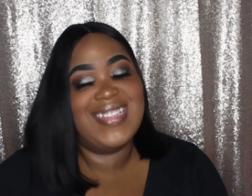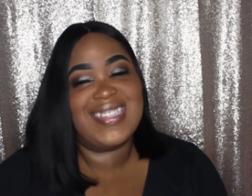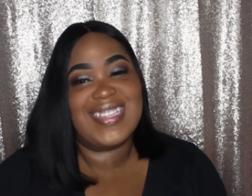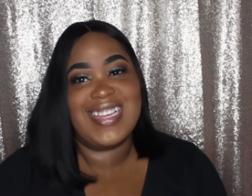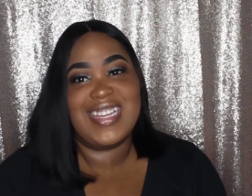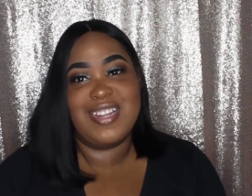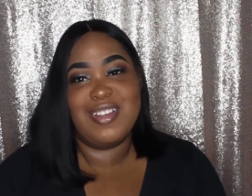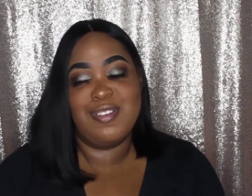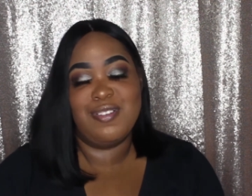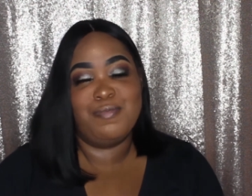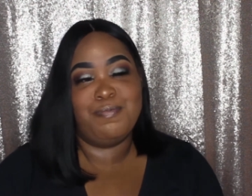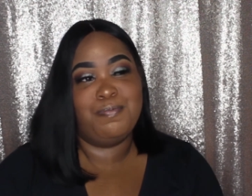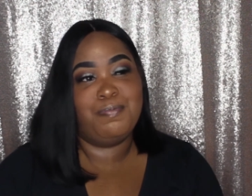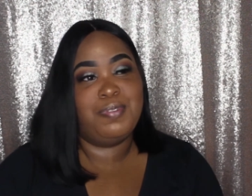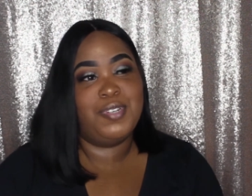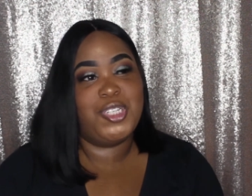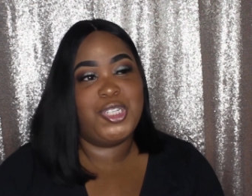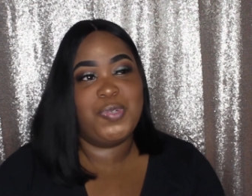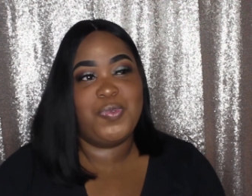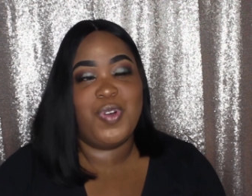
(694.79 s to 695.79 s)
is gonna
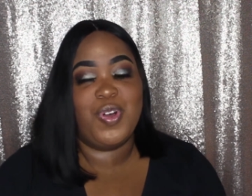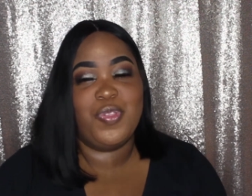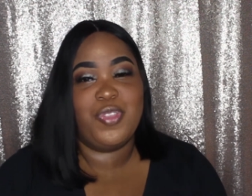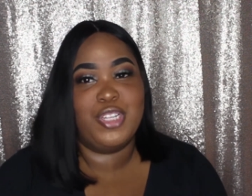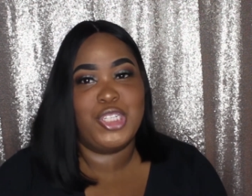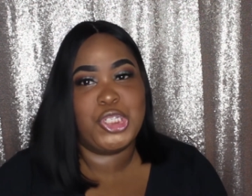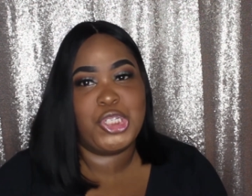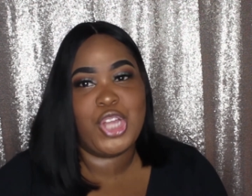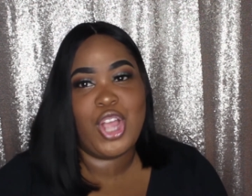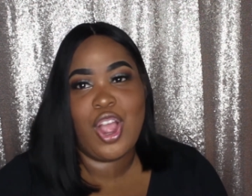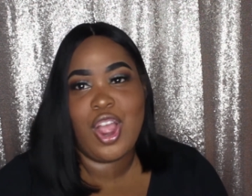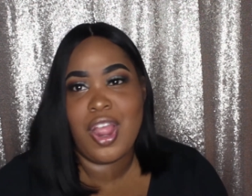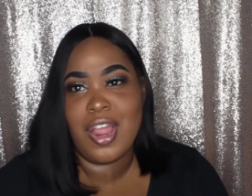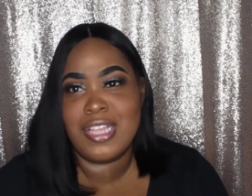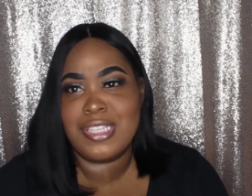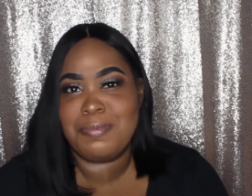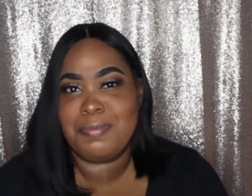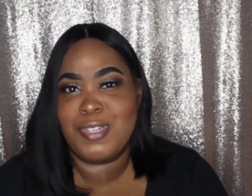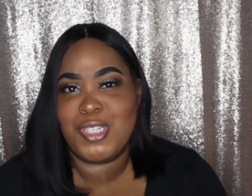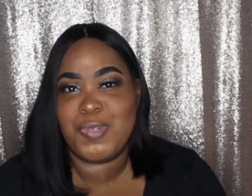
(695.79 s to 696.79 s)
put you on the
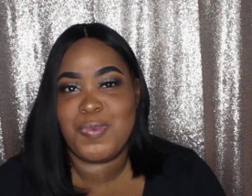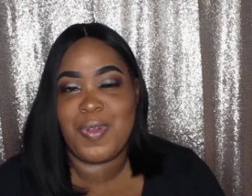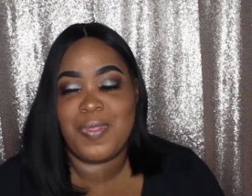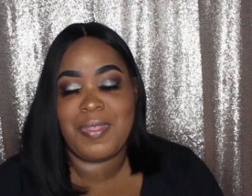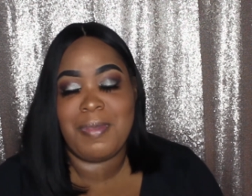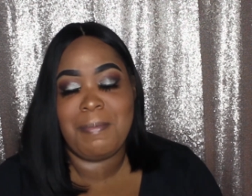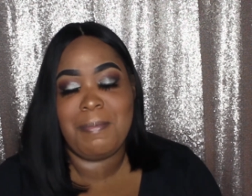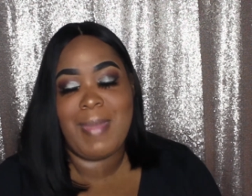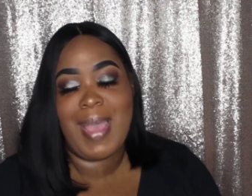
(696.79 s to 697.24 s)
charts put you on the